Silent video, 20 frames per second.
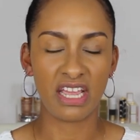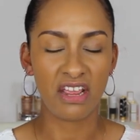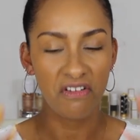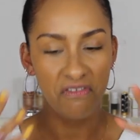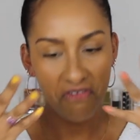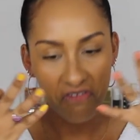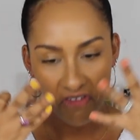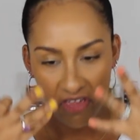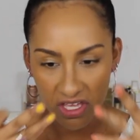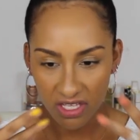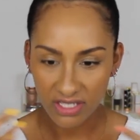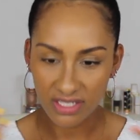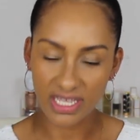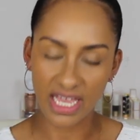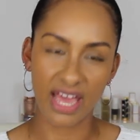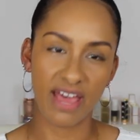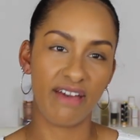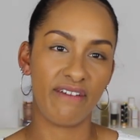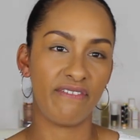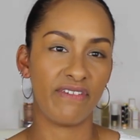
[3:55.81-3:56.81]
It feels
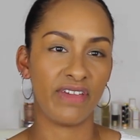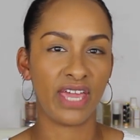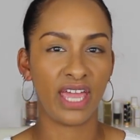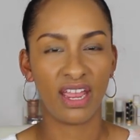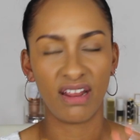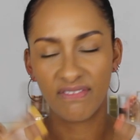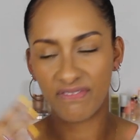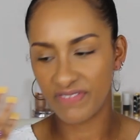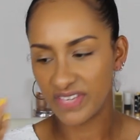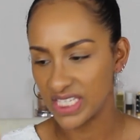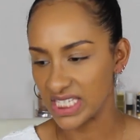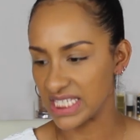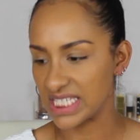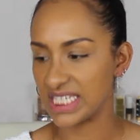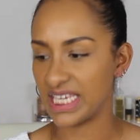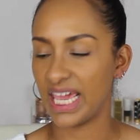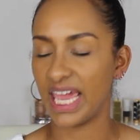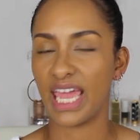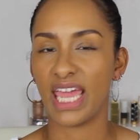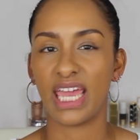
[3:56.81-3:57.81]
heavy, it feels
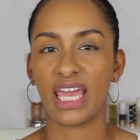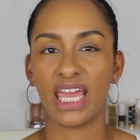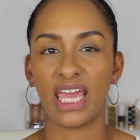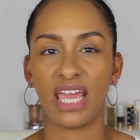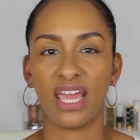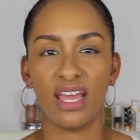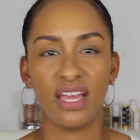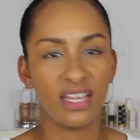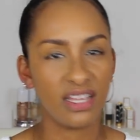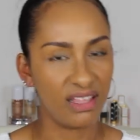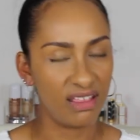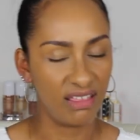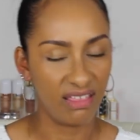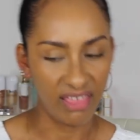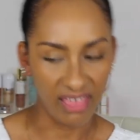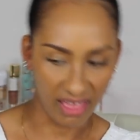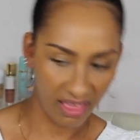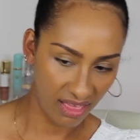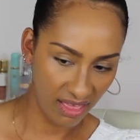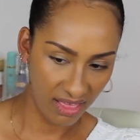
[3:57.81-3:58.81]
cakey.
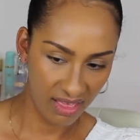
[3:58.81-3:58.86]
Ugh.